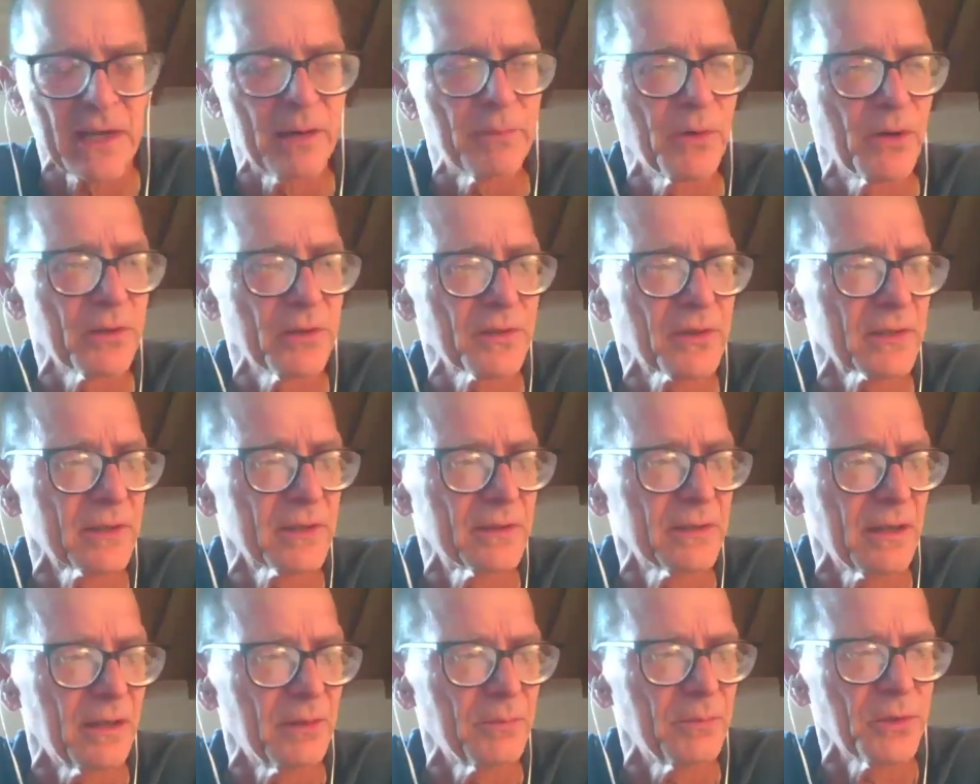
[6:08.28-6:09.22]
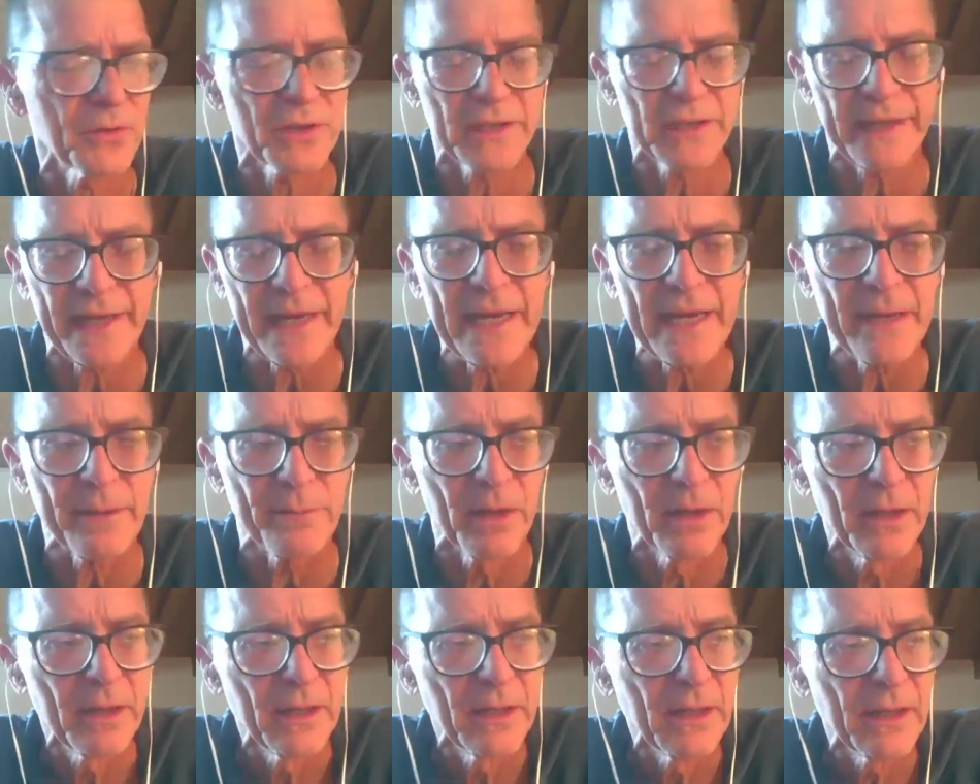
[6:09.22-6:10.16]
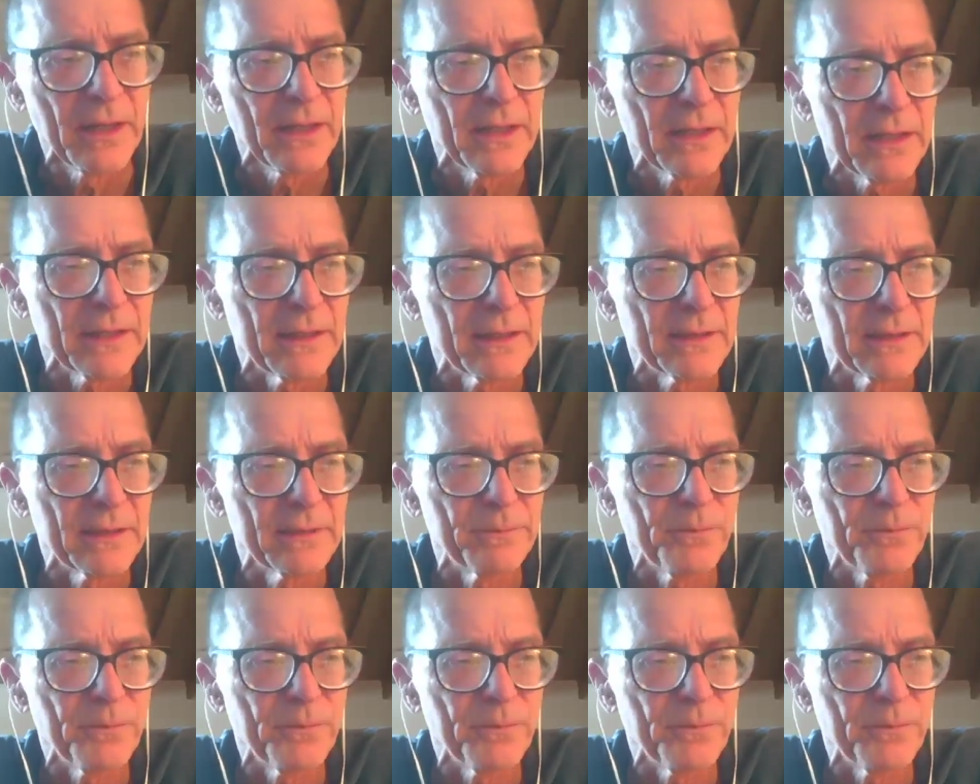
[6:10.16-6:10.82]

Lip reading: seems almost tame. Uh,